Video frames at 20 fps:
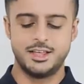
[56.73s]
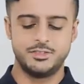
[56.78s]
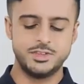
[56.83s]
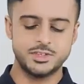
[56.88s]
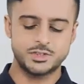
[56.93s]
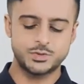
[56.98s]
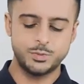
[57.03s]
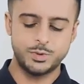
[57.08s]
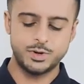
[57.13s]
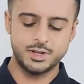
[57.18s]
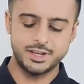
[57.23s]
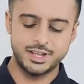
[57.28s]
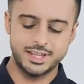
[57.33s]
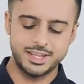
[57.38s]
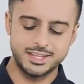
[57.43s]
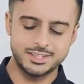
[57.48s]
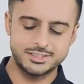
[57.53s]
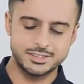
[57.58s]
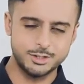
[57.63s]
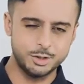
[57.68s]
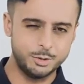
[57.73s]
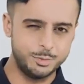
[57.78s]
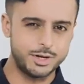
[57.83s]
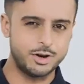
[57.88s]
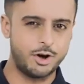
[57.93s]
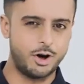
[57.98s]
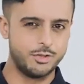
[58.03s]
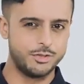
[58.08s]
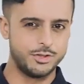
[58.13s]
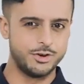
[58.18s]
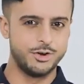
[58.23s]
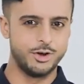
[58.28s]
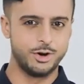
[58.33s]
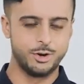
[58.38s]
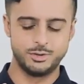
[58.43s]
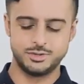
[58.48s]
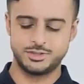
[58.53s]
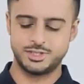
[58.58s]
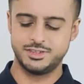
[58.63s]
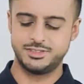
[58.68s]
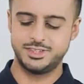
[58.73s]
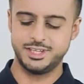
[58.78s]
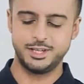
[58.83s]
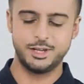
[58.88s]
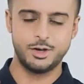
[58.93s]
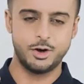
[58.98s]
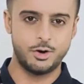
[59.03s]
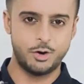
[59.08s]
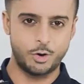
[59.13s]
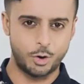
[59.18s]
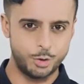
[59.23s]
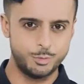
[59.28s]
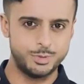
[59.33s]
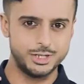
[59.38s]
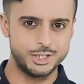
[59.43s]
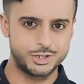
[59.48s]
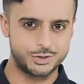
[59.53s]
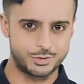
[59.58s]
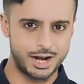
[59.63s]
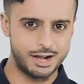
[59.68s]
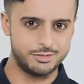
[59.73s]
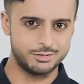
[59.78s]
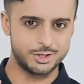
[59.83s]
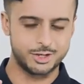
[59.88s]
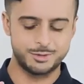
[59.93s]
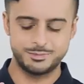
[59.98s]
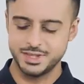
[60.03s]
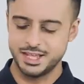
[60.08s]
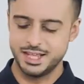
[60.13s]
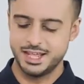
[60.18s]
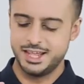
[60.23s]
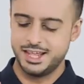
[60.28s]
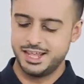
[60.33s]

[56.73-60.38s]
Now this one is a little bit on the nose, the Urban Traveler.